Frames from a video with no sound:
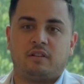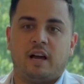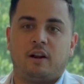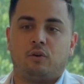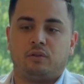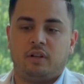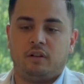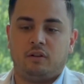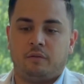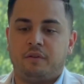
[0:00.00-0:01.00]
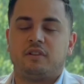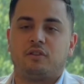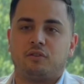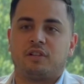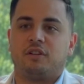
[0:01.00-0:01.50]
not only your
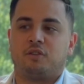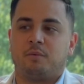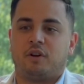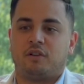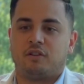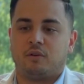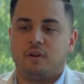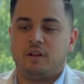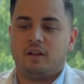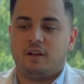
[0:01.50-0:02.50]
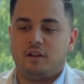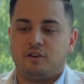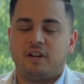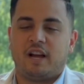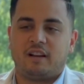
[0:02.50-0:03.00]
physical skills, but also
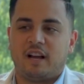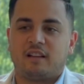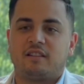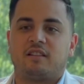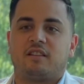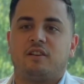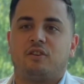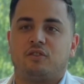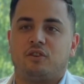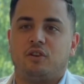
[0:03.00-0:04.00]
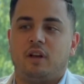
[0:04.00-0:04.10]
your diagnostic skills,